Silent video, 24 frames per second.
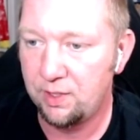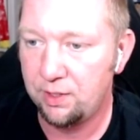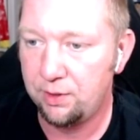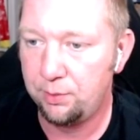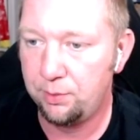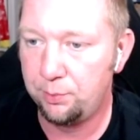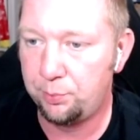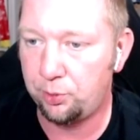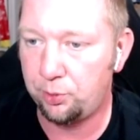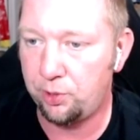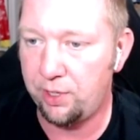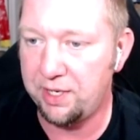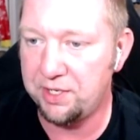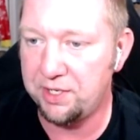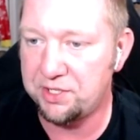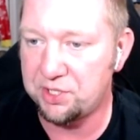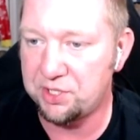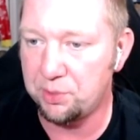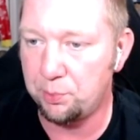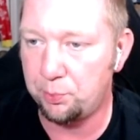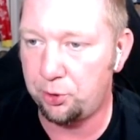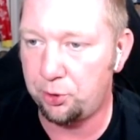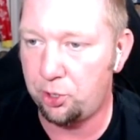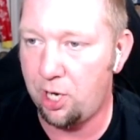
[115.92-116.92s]
bring
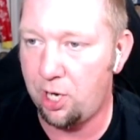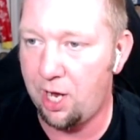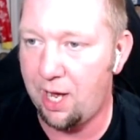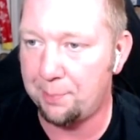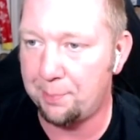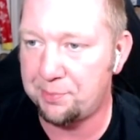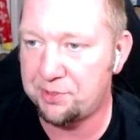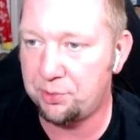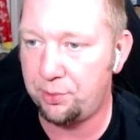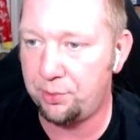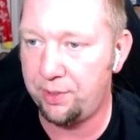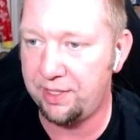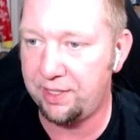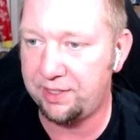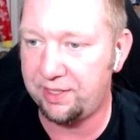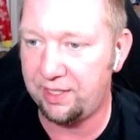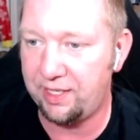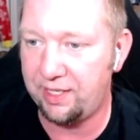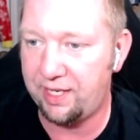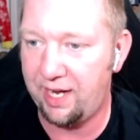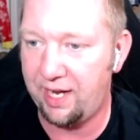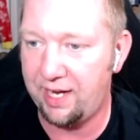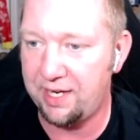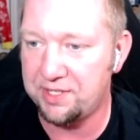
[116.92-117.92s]
some props with
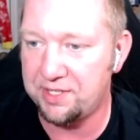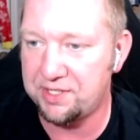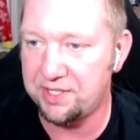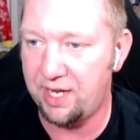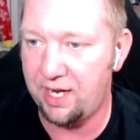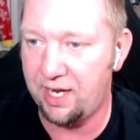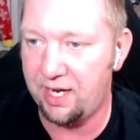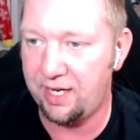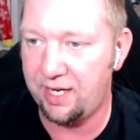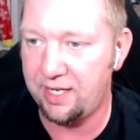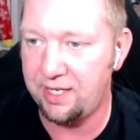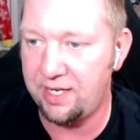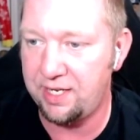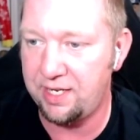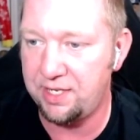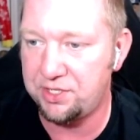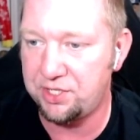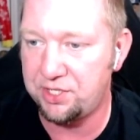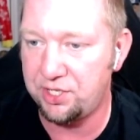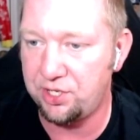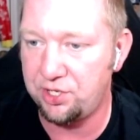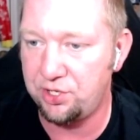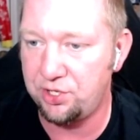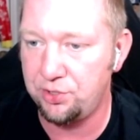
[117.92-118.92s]
in case I need
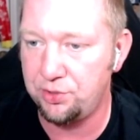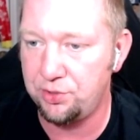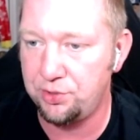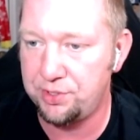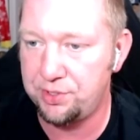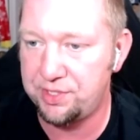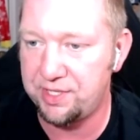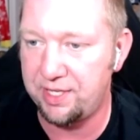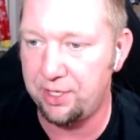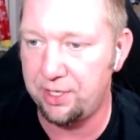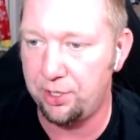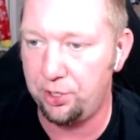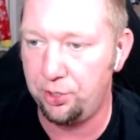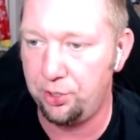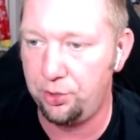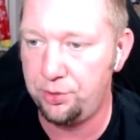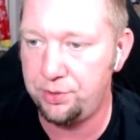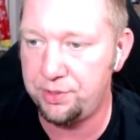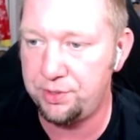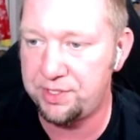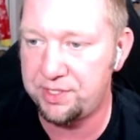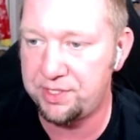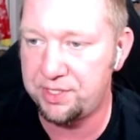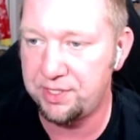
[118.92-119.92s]
to use
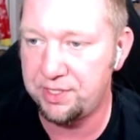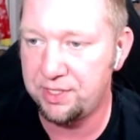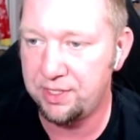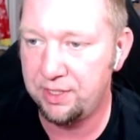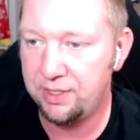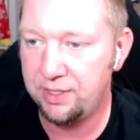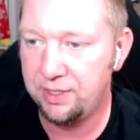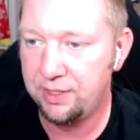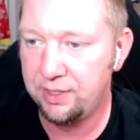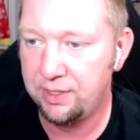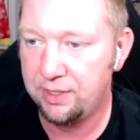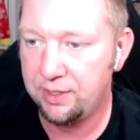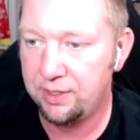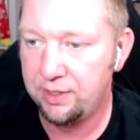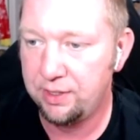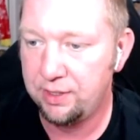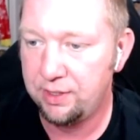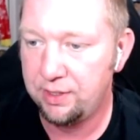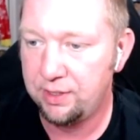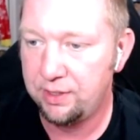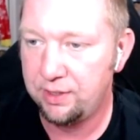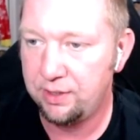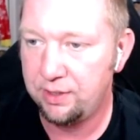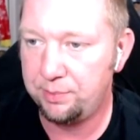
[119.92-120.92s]
those
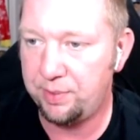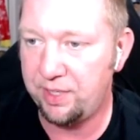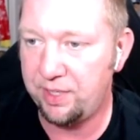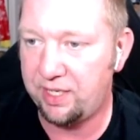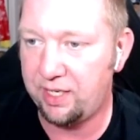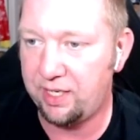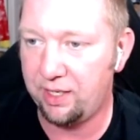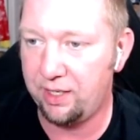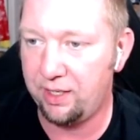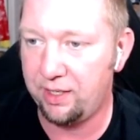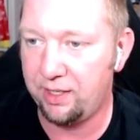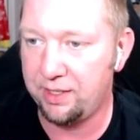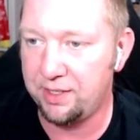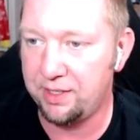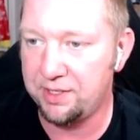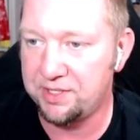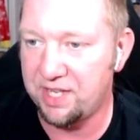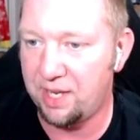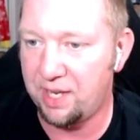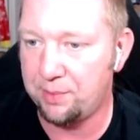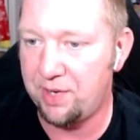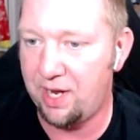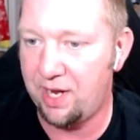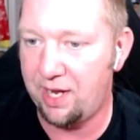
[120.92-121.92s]
because
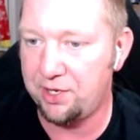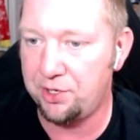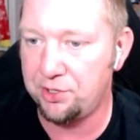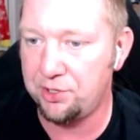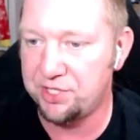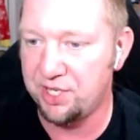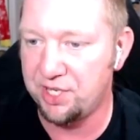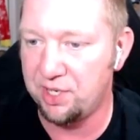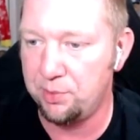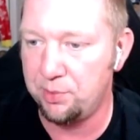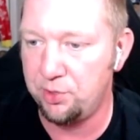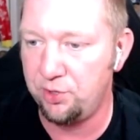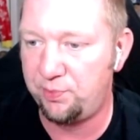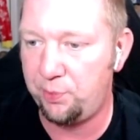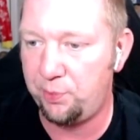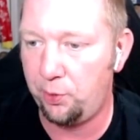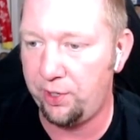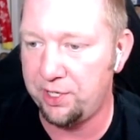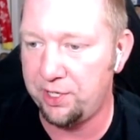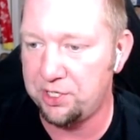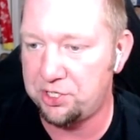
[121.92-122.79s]
I'm not using a move point